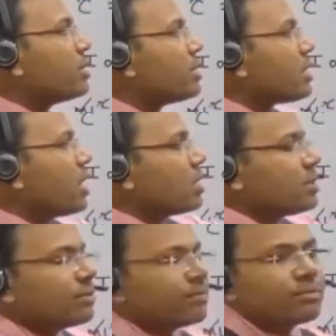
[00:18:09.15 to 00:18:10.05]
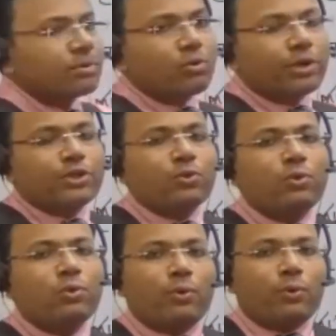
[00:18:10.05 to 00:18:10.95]
starts going to
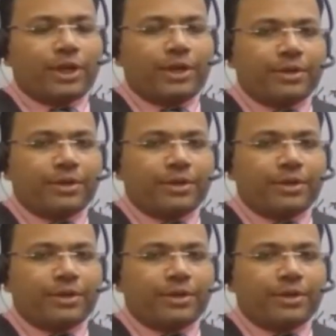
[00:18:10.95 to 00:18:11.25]
rotate.